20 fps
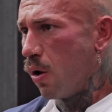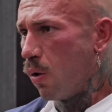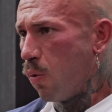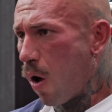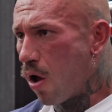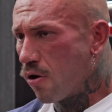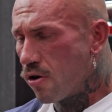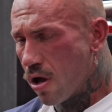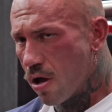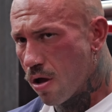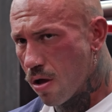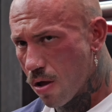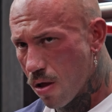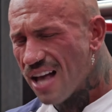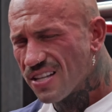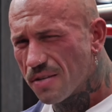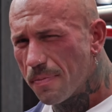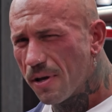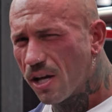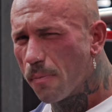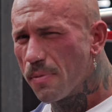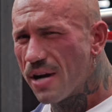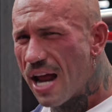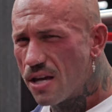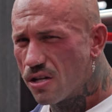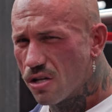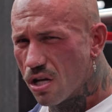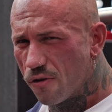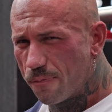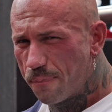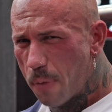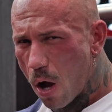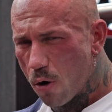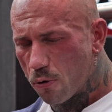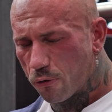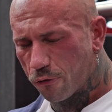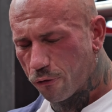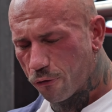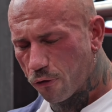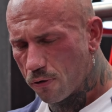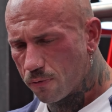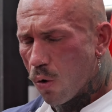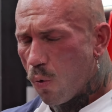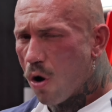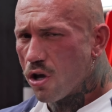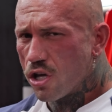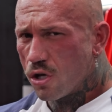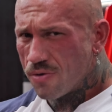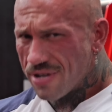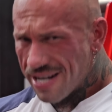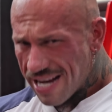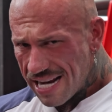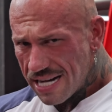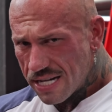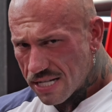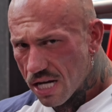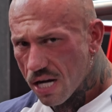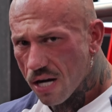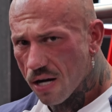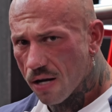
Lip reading: One, it has to be a combination of both what you need